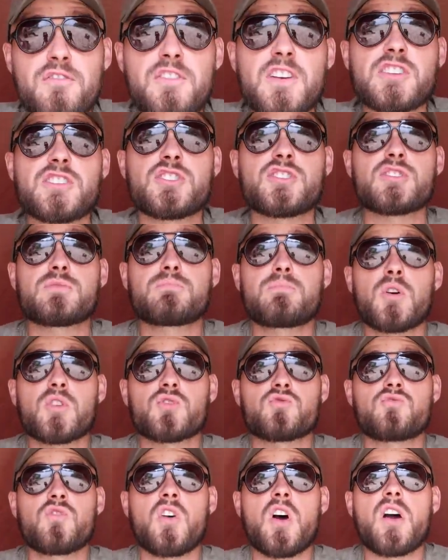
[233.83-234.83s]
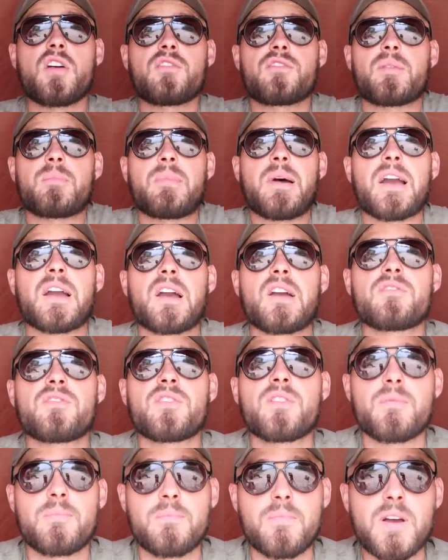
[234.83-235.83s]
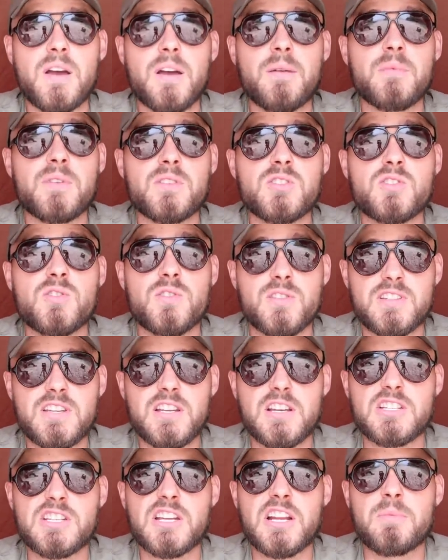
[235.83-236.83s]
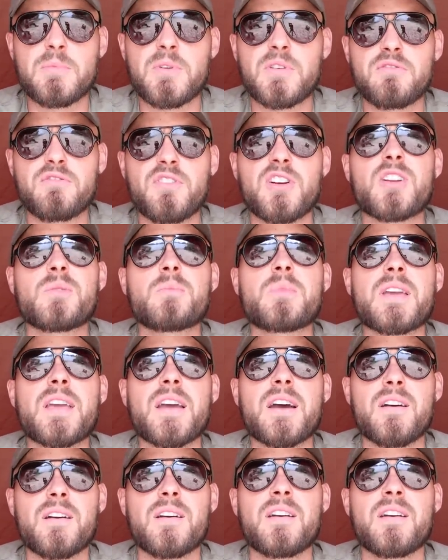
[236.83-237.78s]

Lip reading: Fish just bossed right over the back, over the, I've seen a gentleman in front of me